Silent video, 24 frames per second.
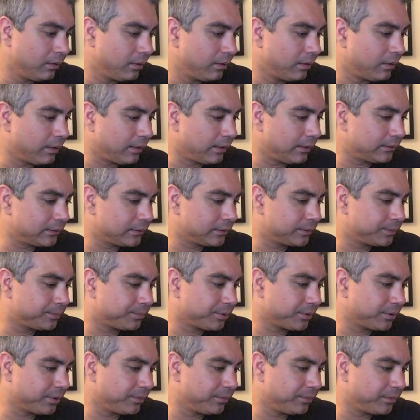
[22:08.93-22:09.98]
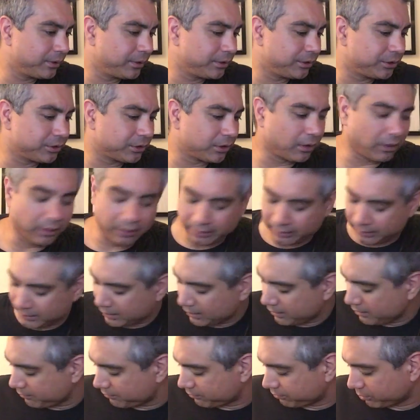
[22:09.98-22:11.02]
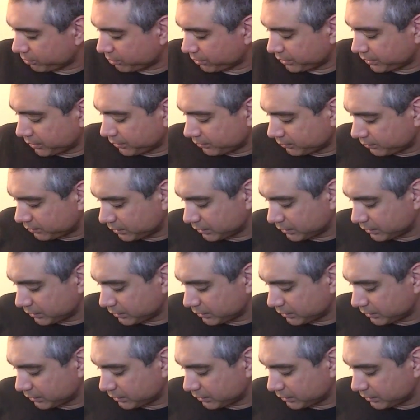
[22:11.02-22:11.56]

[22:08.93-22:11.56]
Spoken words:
that's pretty much all I got for you.